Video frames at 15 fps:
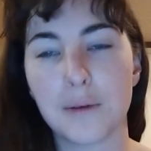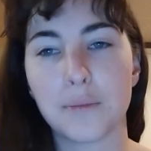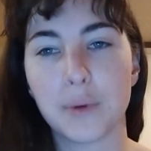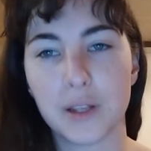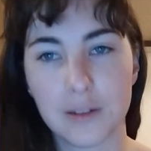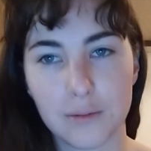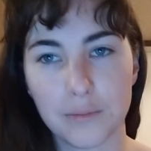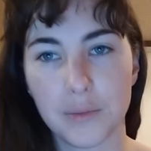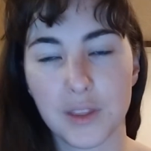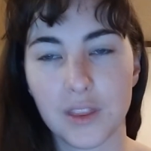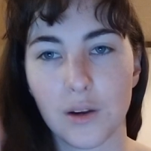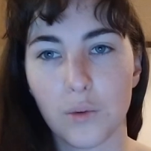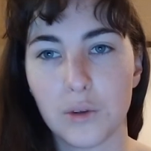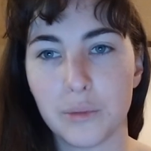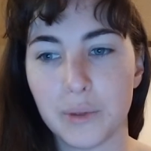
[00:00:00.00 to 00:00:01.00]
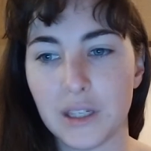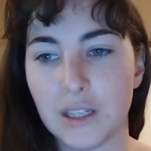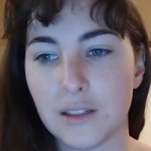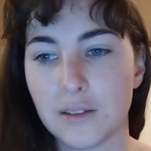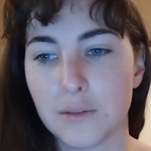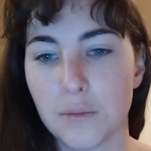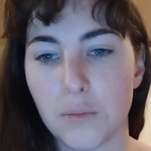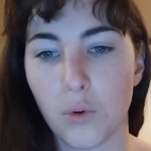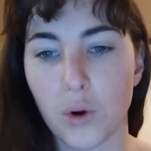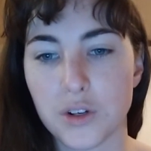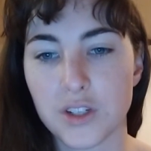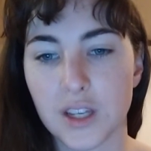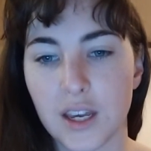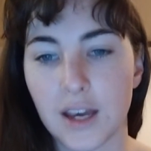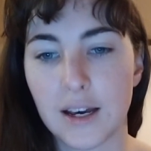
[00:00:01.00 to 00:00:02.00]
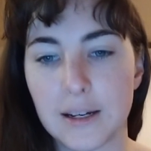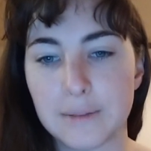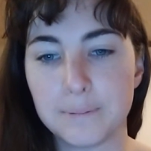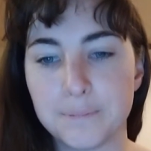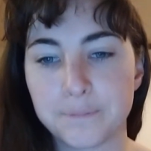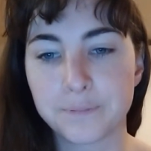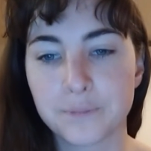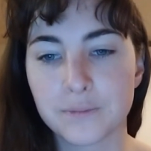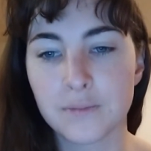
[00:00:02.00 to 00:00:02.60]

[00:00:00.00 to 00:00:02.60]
but there will be more to come.